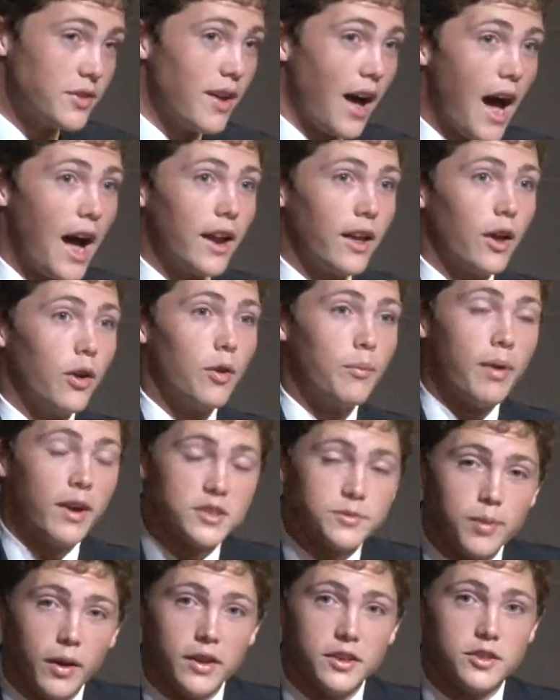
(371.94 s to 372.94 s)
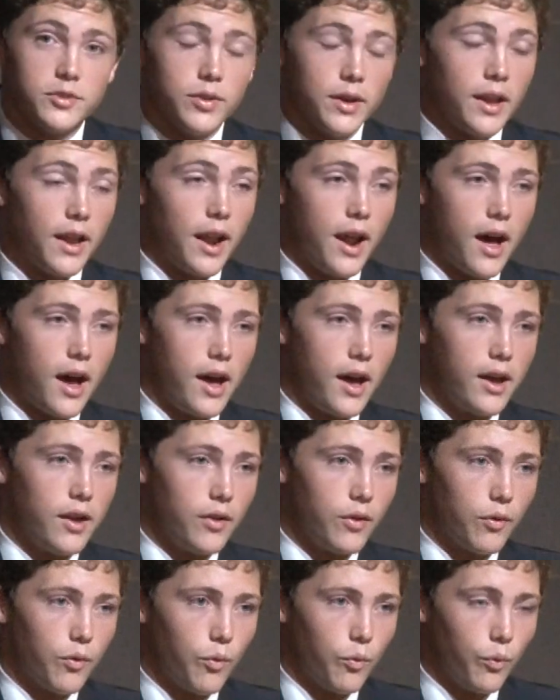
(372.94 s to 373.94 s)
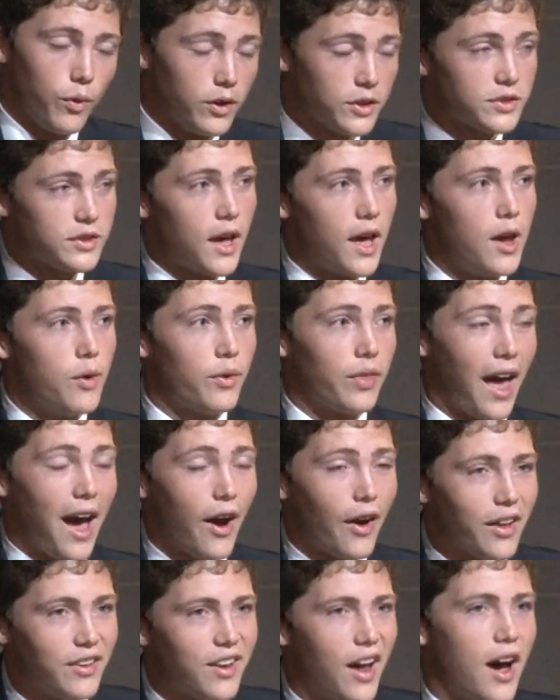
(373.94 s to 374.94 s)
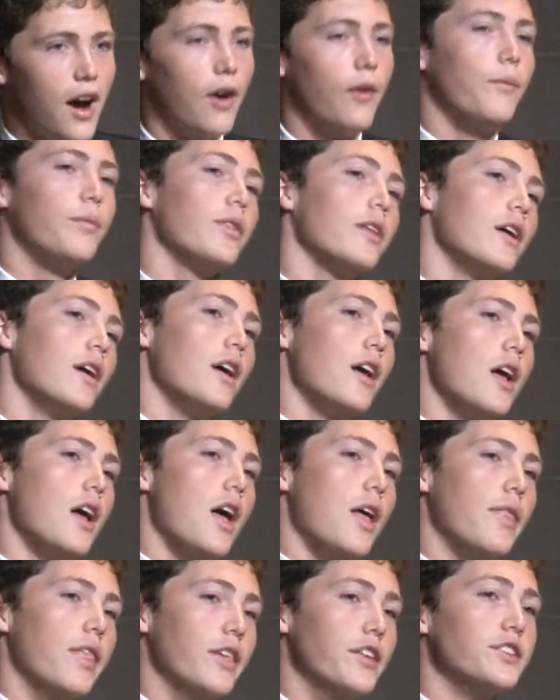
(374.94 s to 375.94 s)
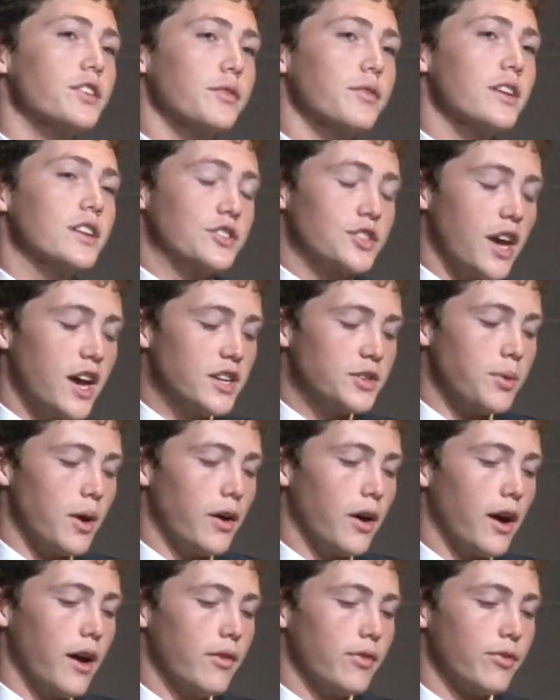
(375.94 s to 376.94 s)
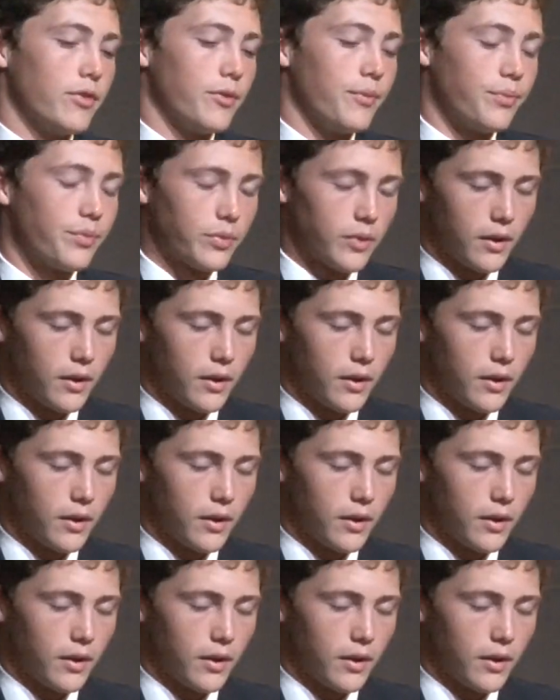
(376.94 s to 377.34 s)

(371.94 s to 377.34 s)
of it, I had to go to a Best Buddies event, and I will say without a doubt that this event changed my life.